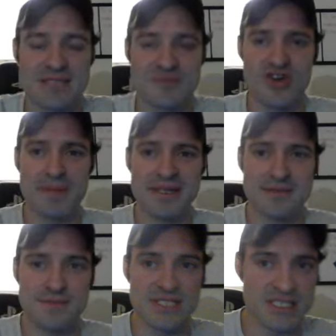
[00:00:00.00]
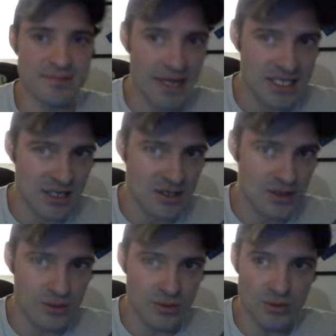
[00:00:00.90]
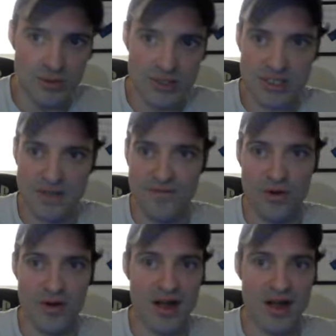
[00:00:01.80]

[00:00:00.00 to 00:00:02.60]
dropping some spicy news for